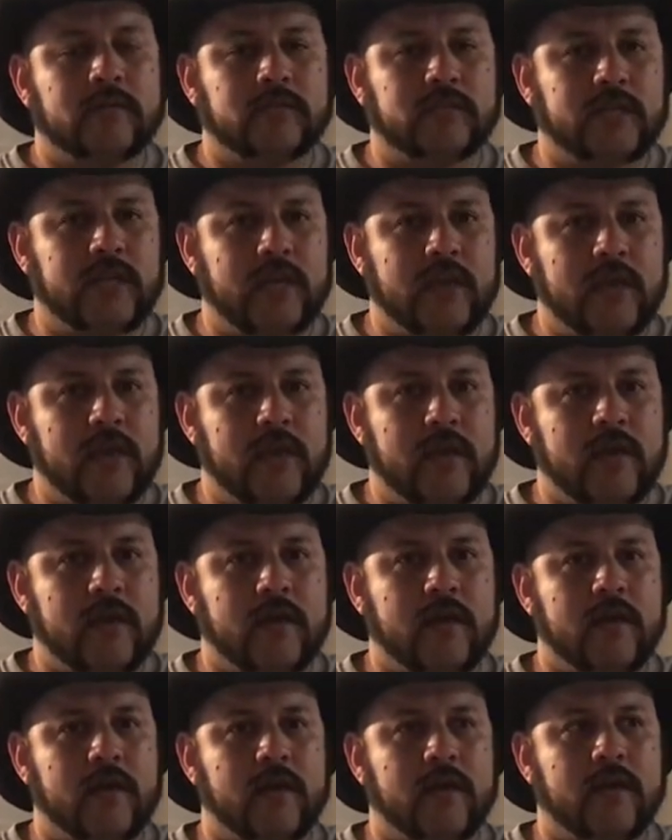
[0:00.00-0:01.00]
D,
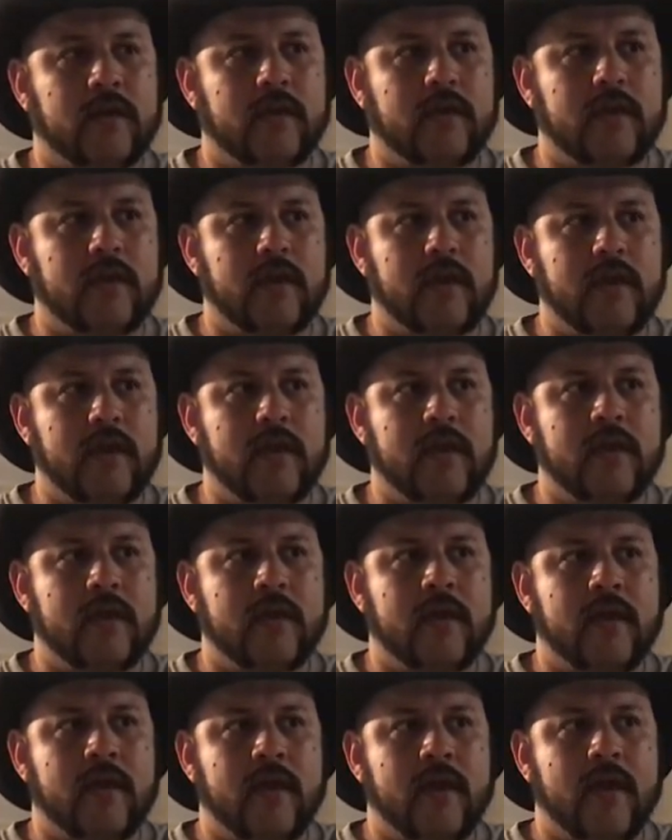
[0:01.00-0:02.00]
E,
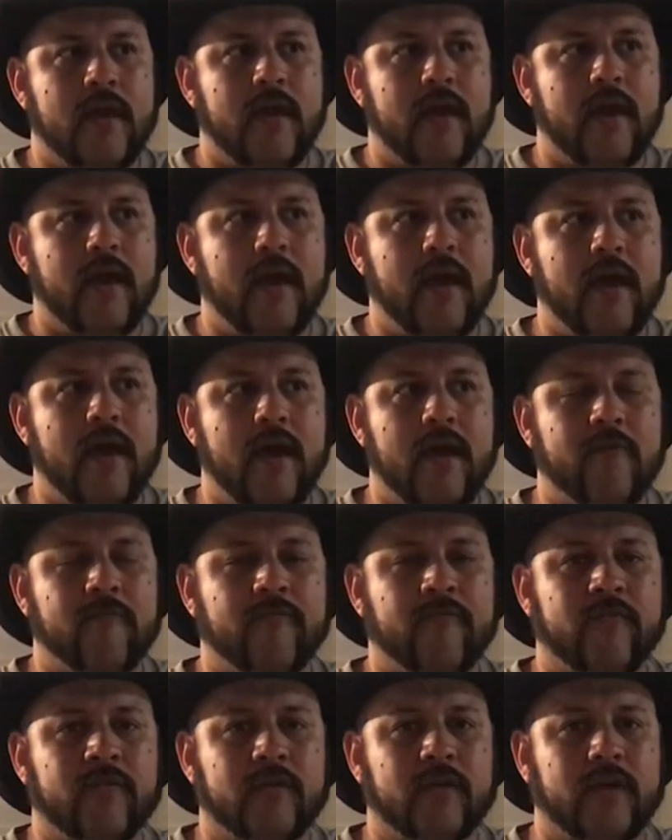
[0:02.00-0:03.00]

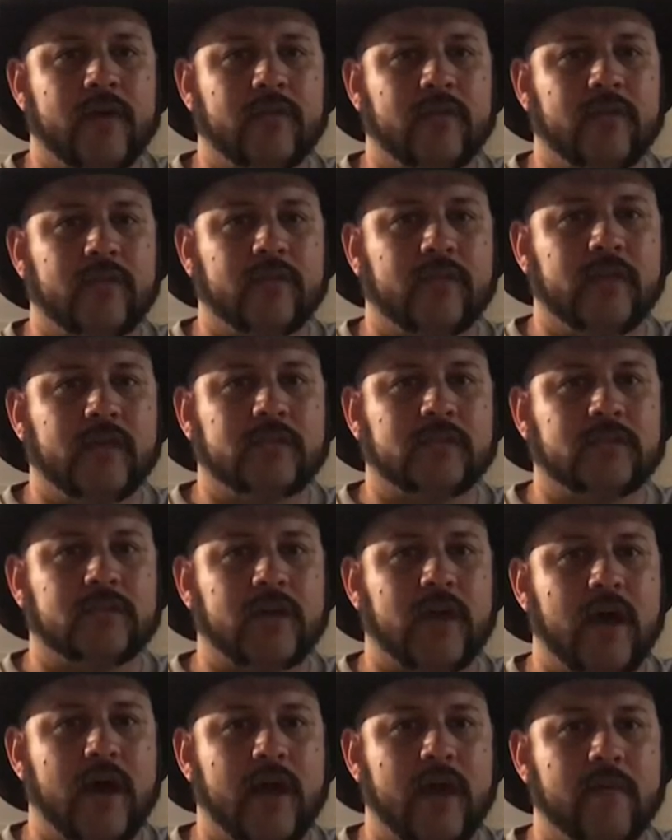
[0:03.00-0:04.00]
F, and then this
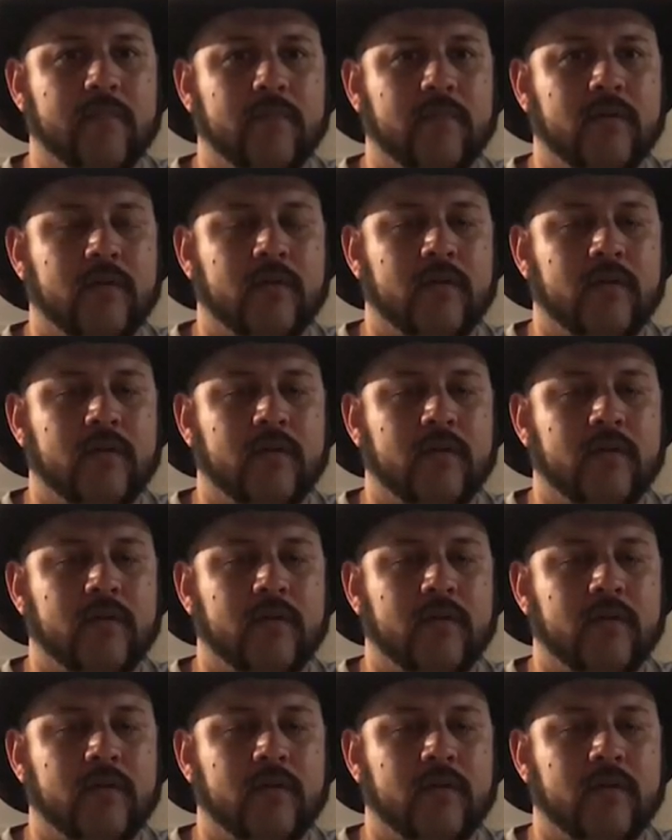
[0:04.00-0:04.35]
time,